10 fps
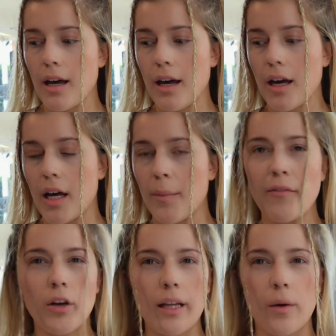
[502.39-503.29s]
I've
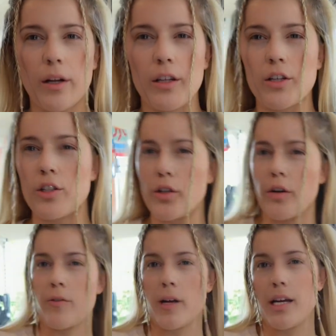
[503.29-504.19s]
got like one of the
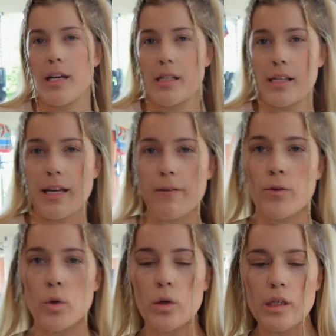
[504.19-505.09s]
sugar-free
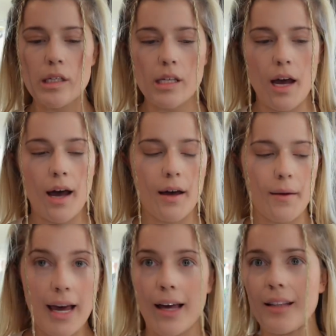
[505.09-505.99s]
C4s.
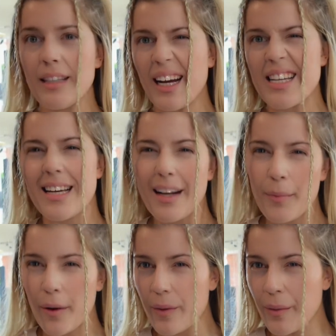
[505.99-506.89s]
Yeah, like I said, I
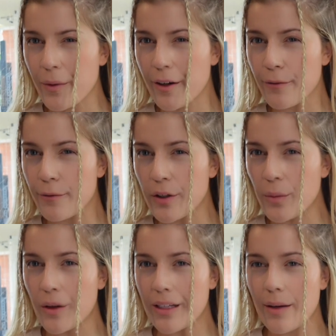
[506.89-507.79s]
probably won't film
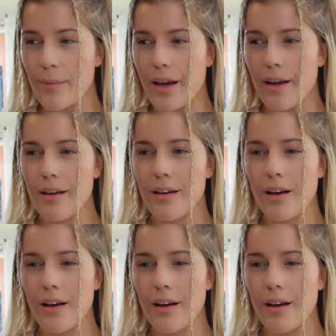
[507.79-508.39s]
while I'm there.